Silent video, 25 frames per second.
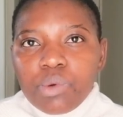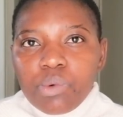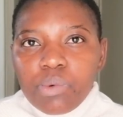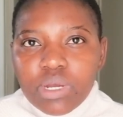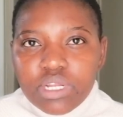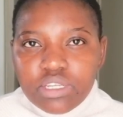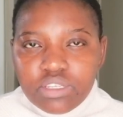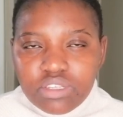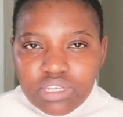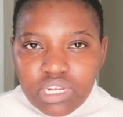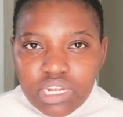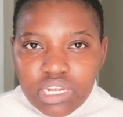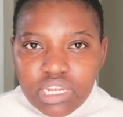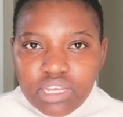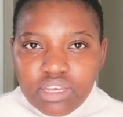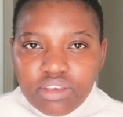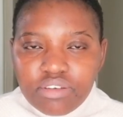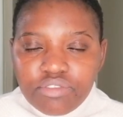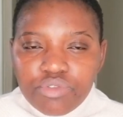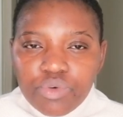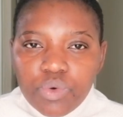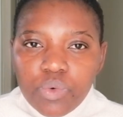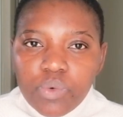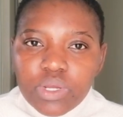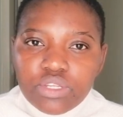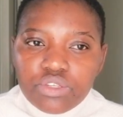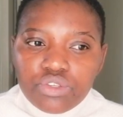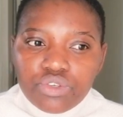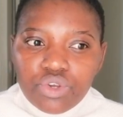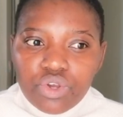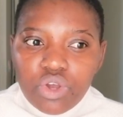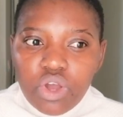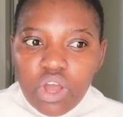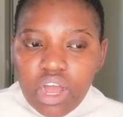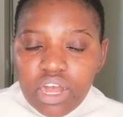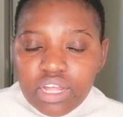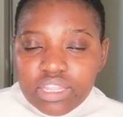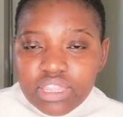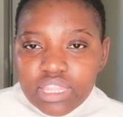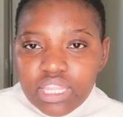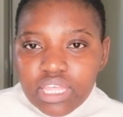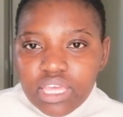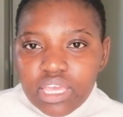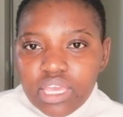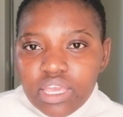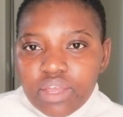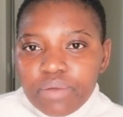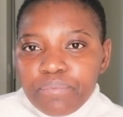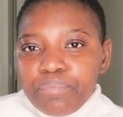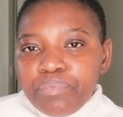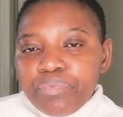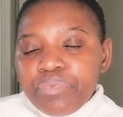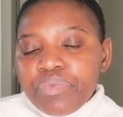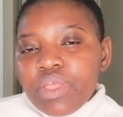we want to live we want to go out there